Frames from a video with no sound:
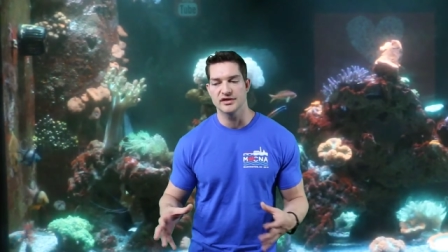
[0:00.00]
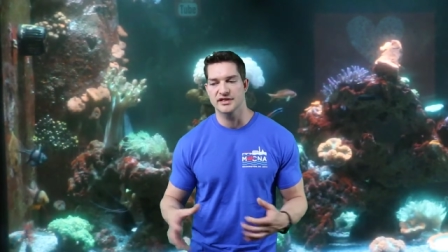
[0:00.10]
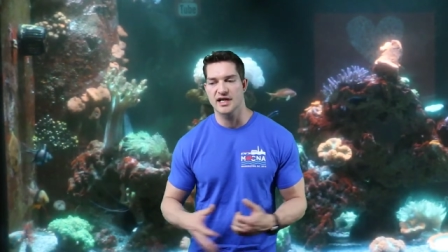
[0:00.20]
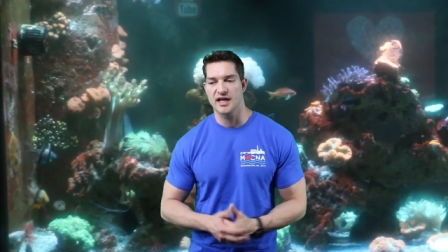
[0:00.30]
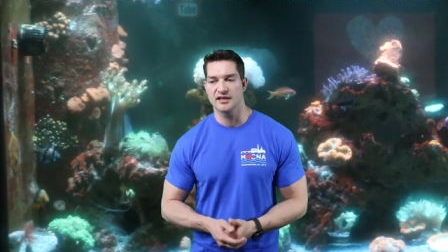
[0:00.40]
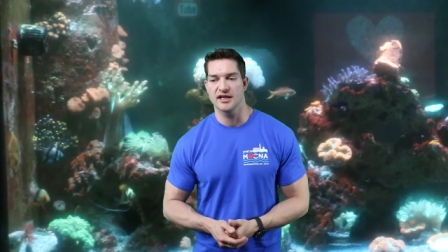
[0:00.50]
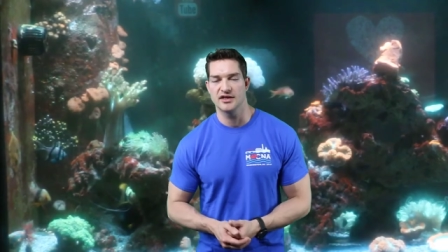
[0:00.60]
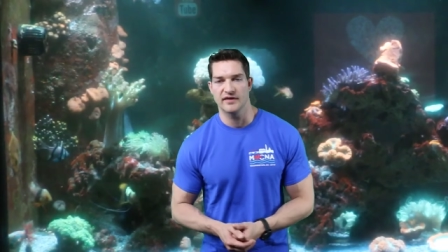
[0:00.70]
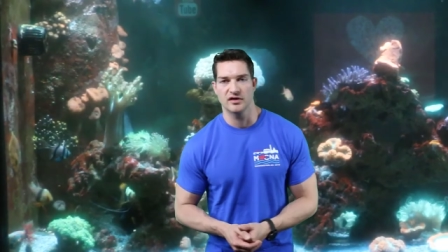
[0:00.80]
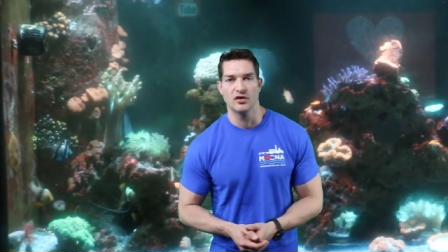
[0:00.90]
It's kind of like
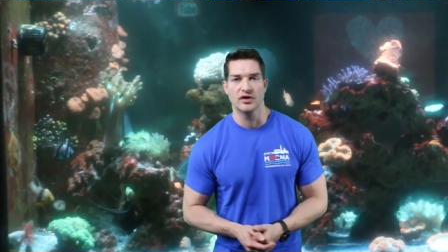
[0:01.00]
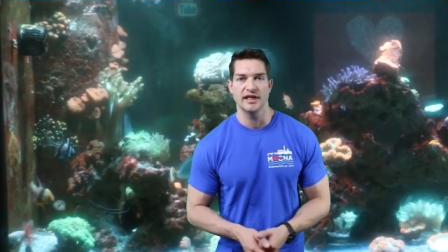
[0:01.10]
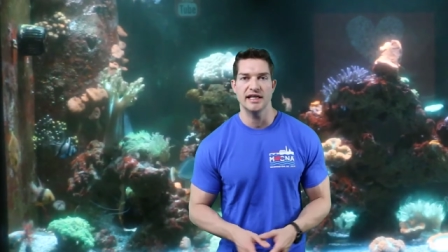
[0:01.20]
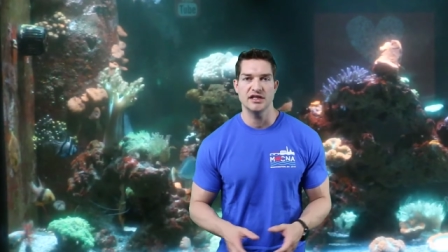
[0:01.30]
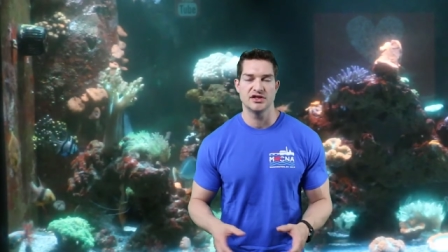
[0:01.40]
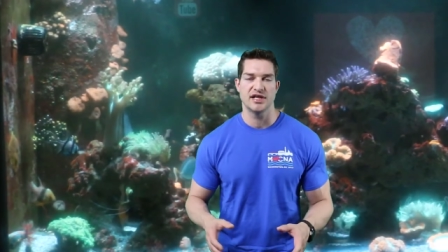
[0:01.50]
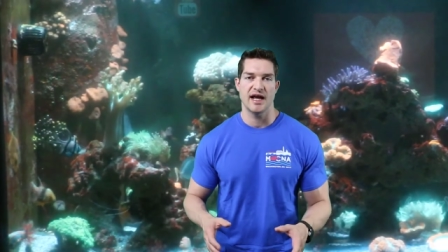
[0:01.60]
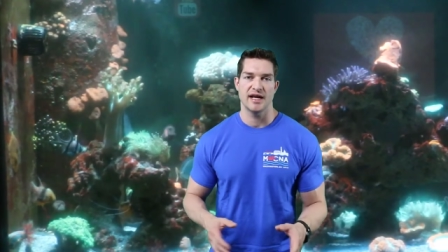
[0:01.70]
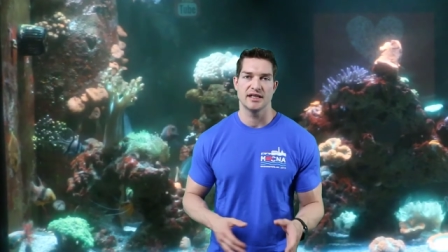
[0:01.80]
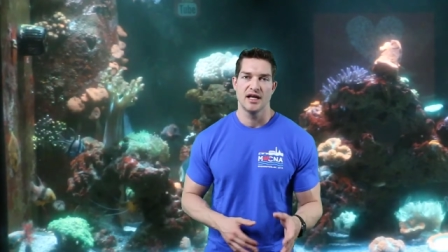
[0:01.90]
you have to look at each
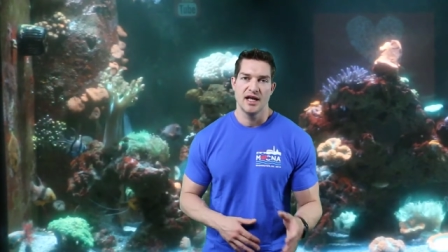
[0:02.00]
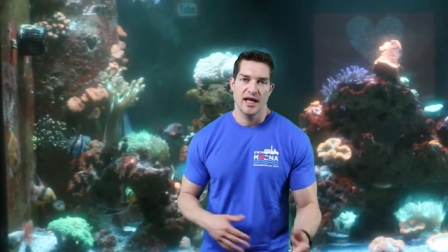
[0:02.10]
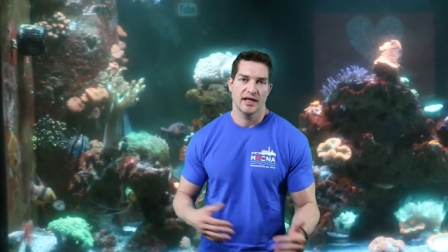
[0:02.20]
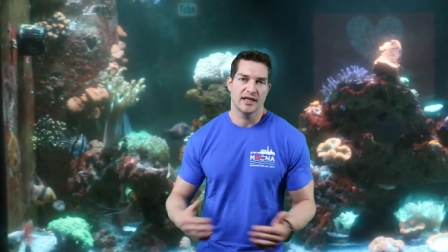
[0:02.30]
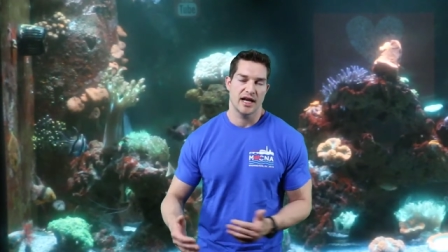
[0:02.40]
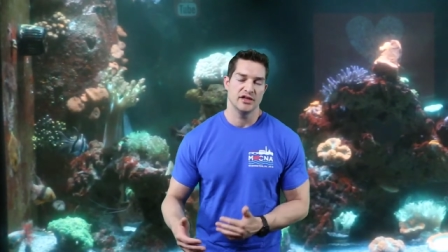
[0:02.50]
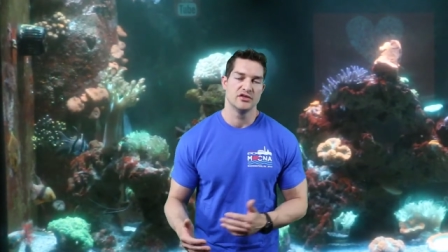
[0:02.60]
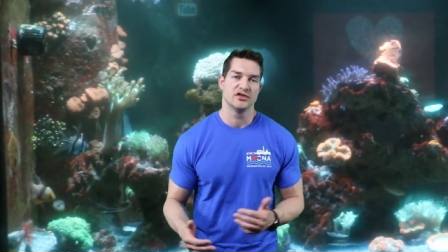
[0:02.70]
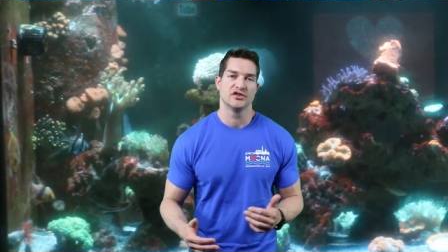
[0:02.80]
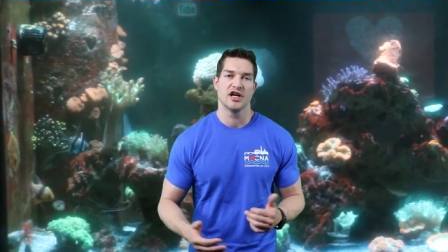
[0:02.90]
tank and kind of
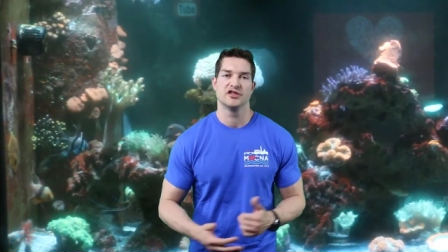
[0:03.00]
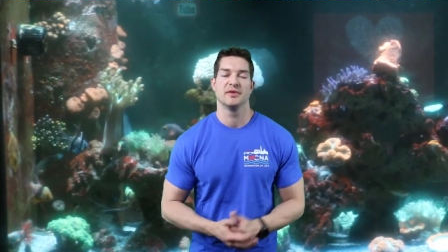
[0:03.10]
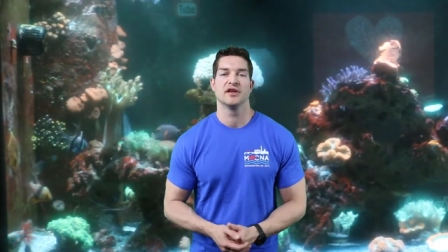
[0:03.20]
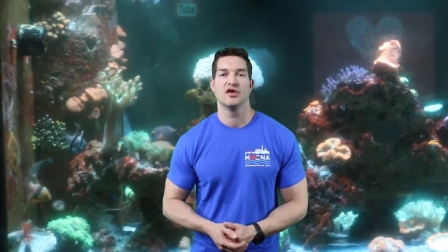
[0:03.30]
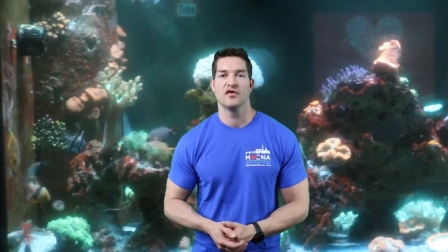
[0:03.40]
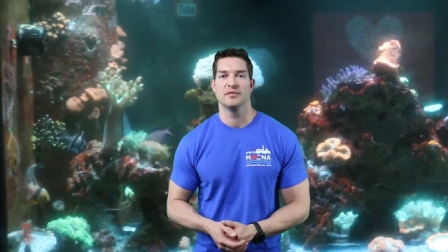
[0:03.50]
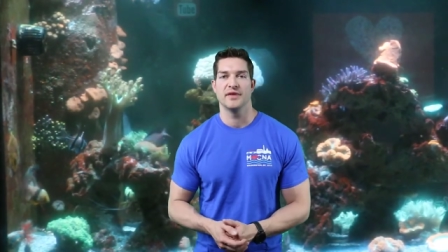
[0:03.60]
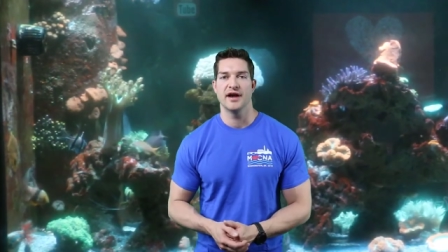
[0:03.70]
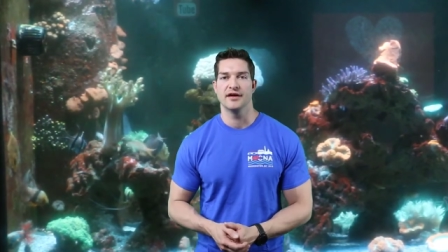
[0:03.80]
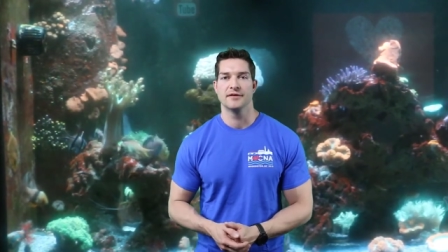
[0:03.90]
use your judgment and go from
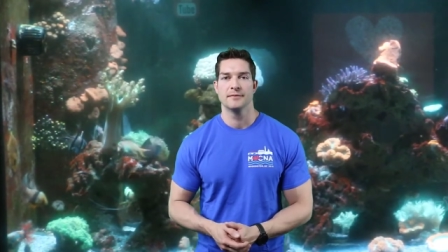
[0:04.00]
there.